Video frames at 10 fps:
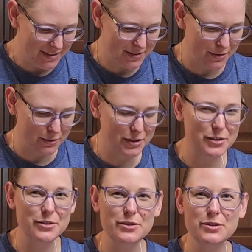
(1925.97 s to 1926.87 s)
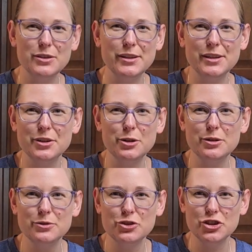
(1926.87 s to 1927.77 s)
So
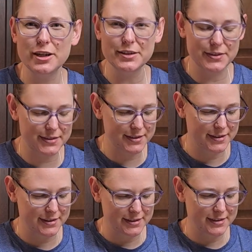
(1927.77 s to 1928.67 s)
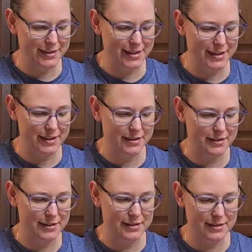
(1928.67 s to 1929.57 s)
little chunks
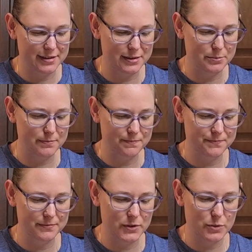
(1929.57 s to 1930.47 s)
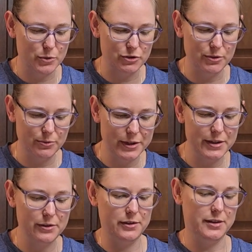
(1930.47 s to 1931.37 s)
and smush it
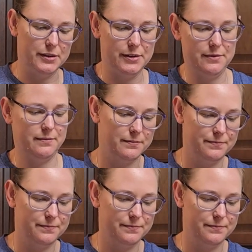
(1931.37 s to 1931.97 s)
real good.